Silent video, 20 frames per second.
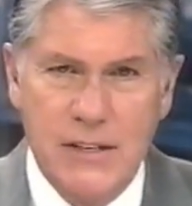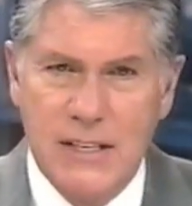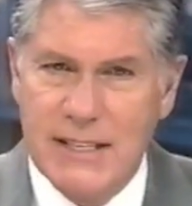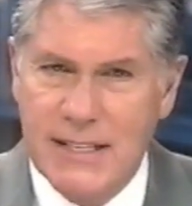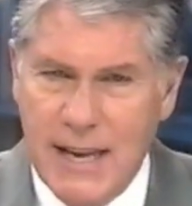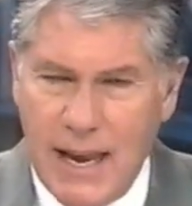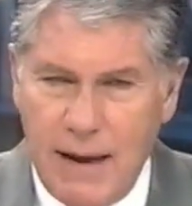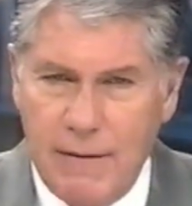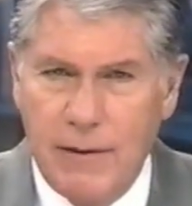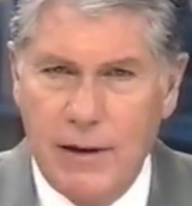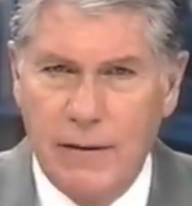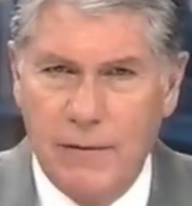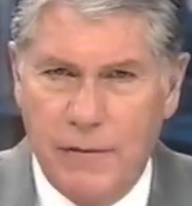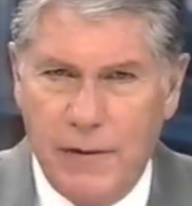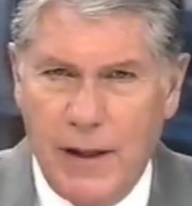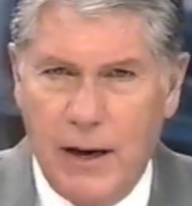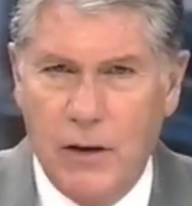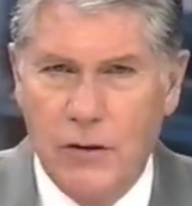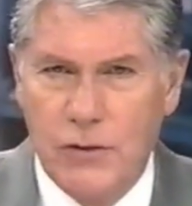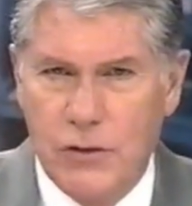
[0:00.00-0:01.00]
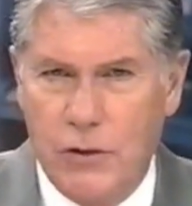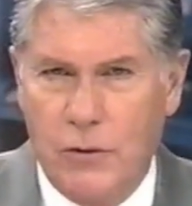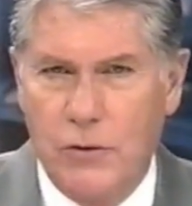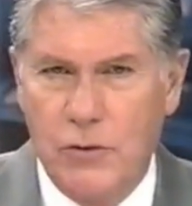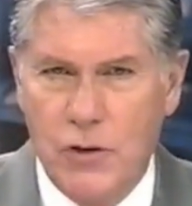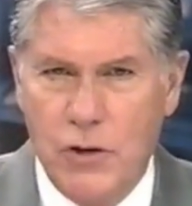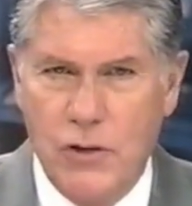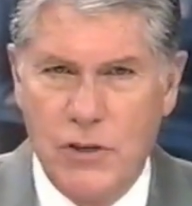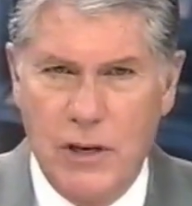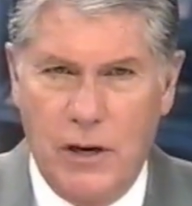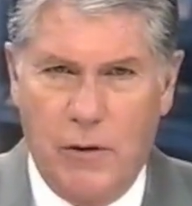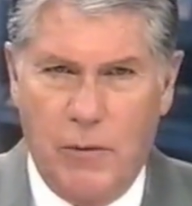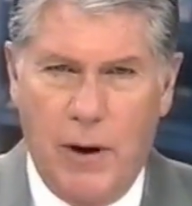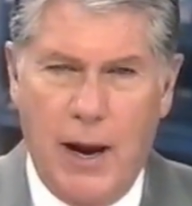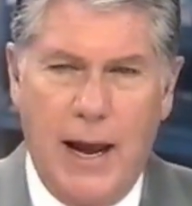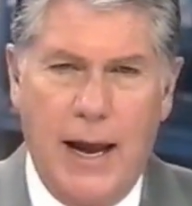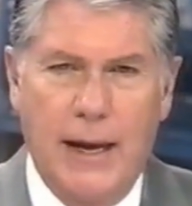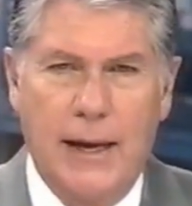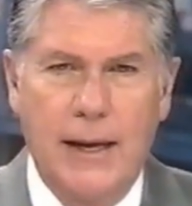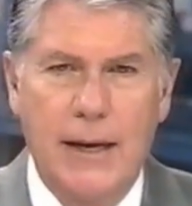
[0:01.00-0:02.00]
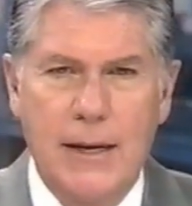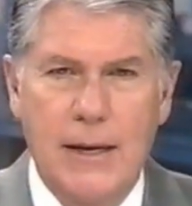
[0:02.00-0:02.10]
saving fellow soldiers in Iraq.